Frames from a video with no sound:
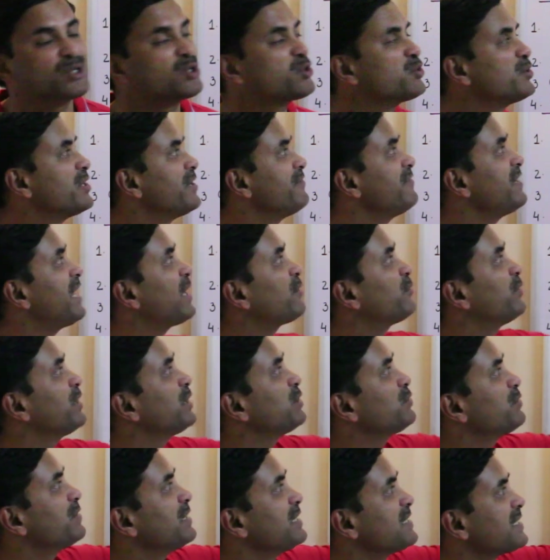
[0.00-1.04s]
Today we are
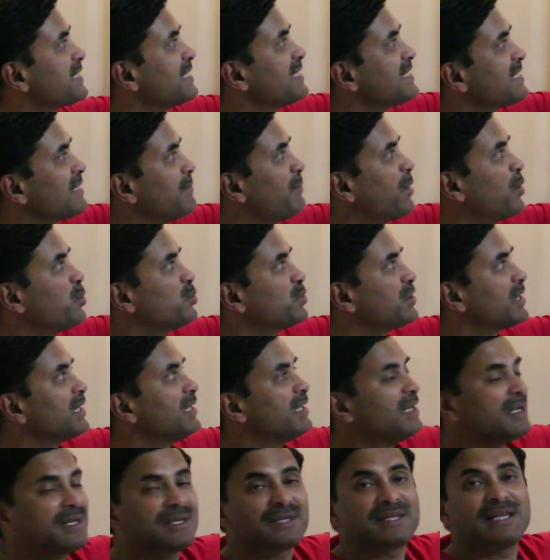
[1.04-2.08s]
going to discuss about
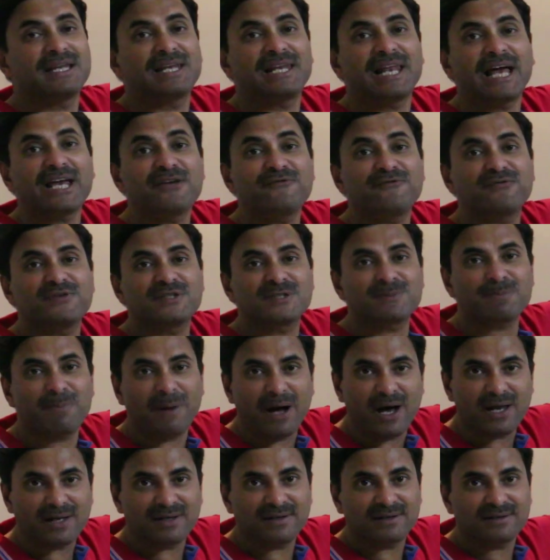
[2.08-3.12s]
the
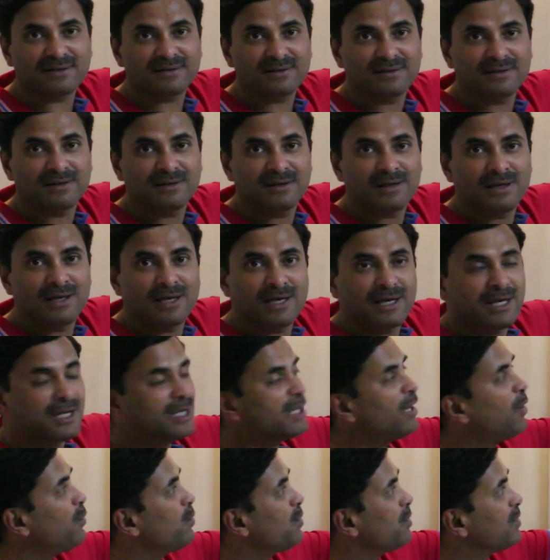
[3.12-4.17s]
lifespan.
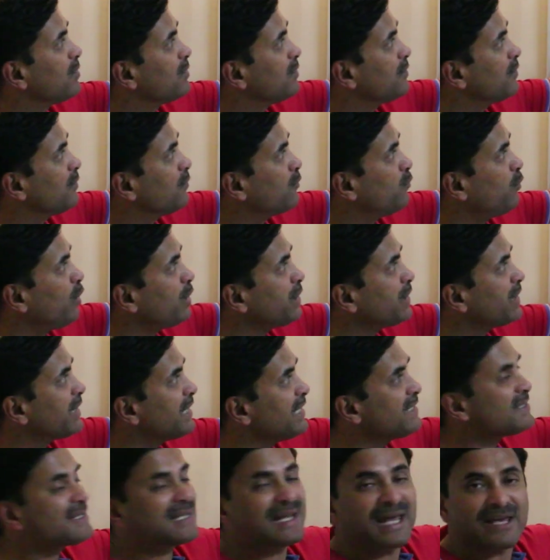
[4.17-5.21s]
Now, what
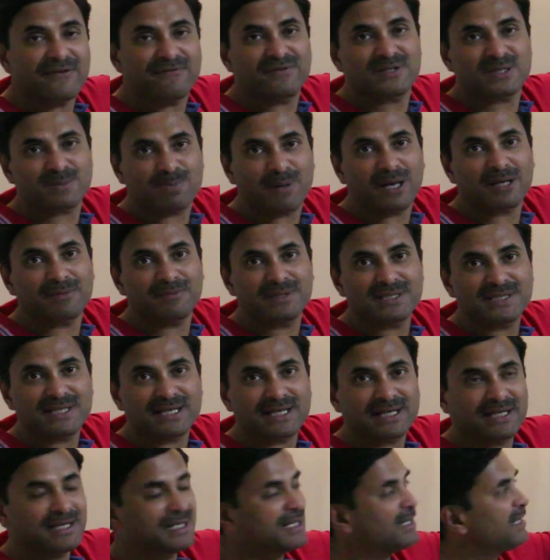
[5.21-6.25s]
is lifespan
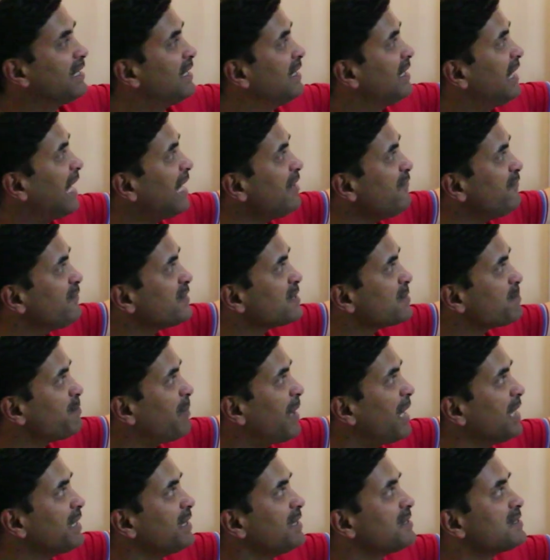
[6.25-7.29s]
basically?
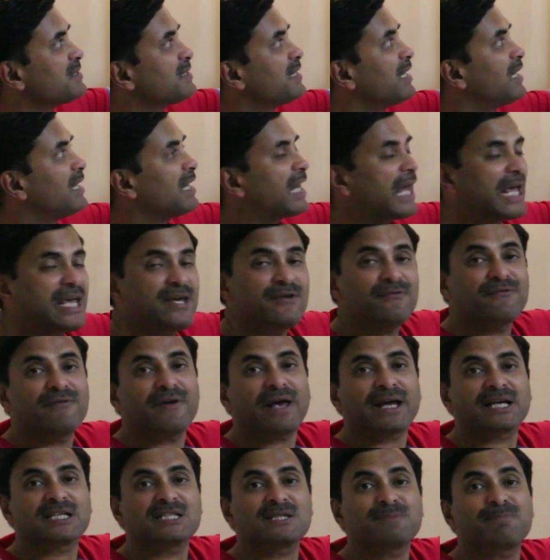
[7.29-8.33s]
Lifespan is the life
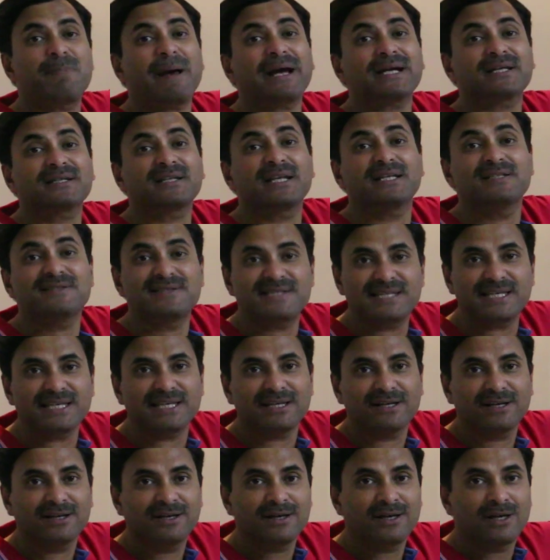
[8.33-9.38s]

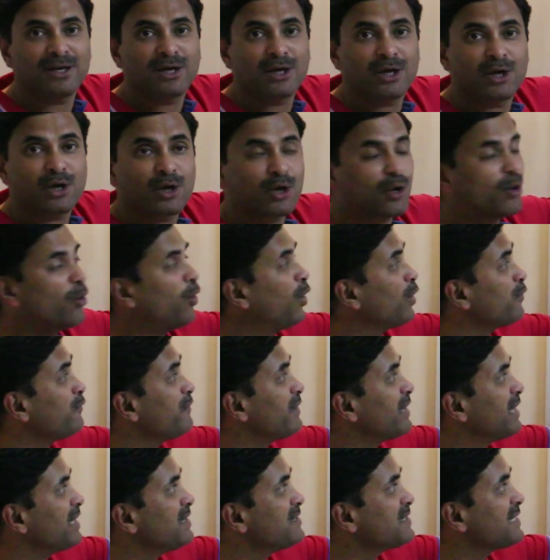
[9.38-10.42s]
expectancy or
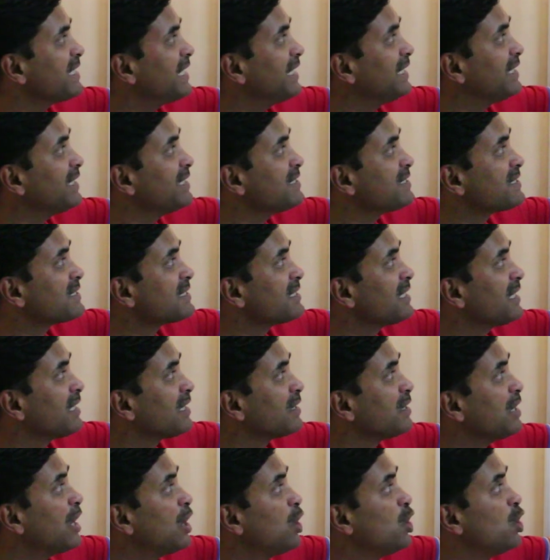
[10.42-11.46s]
we can say it is
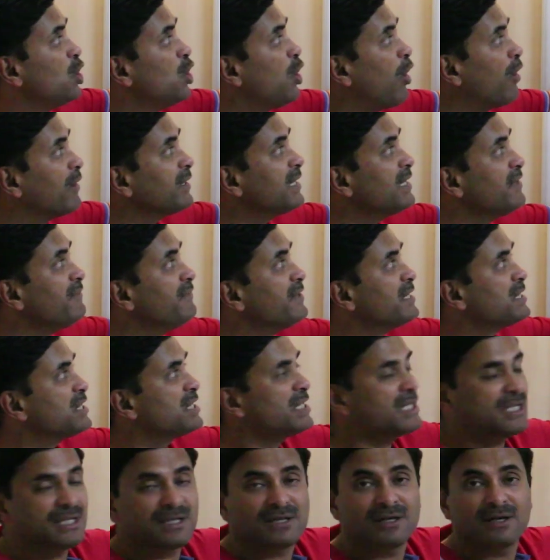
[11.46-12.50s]
the
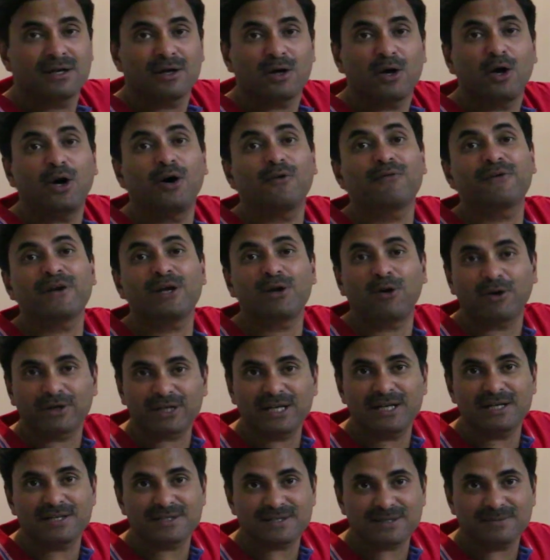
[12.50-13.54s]
longevity of an
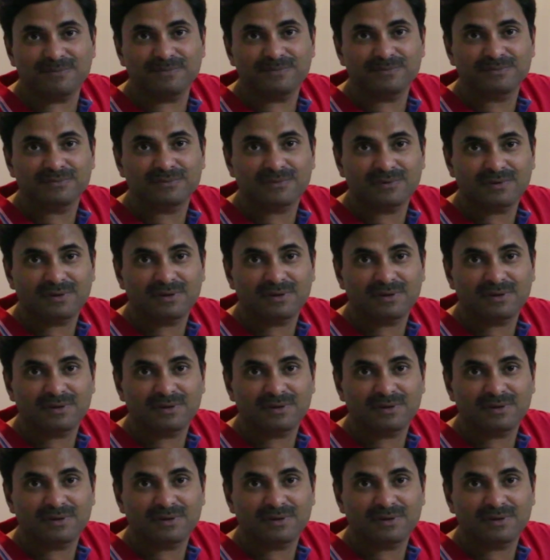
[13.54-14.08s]
organism.